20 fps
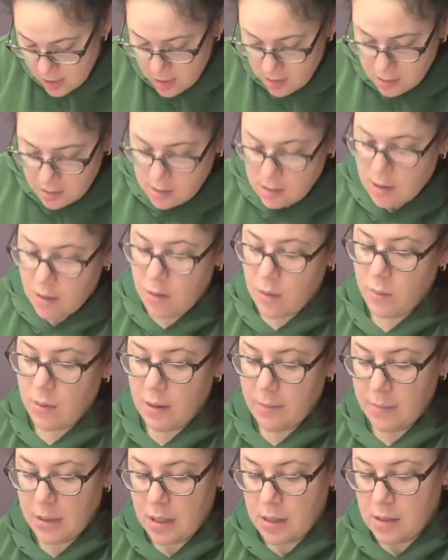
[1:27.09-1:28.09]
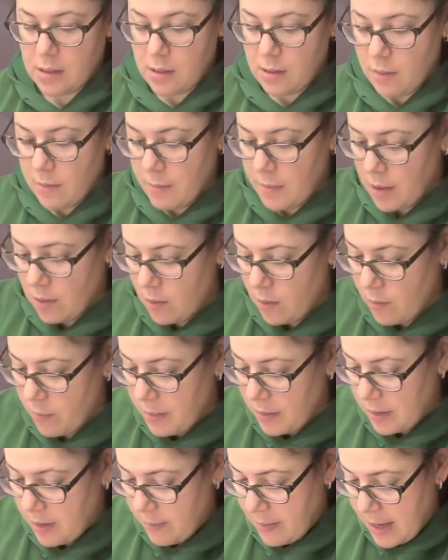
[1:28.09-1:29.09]
So what I'm gonna do, I'm gonna
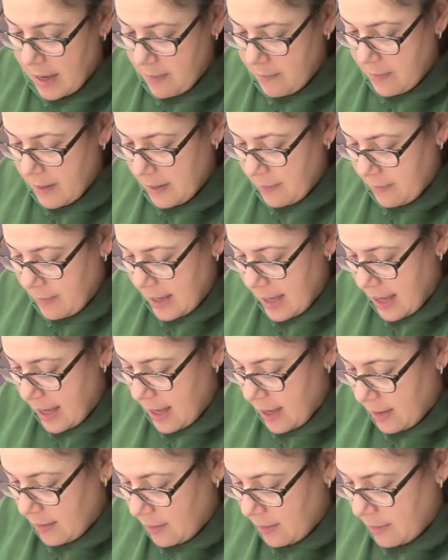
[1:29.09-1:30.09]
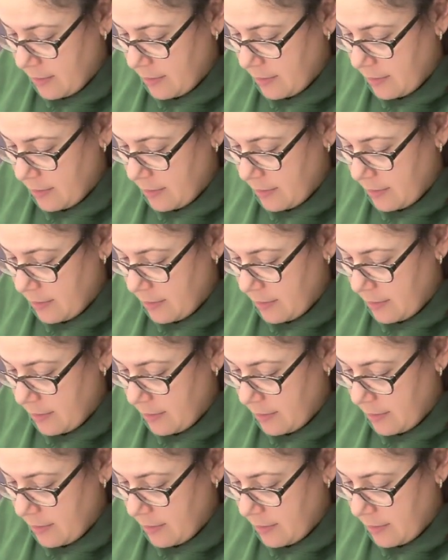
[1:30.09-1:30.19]
open the piping bag.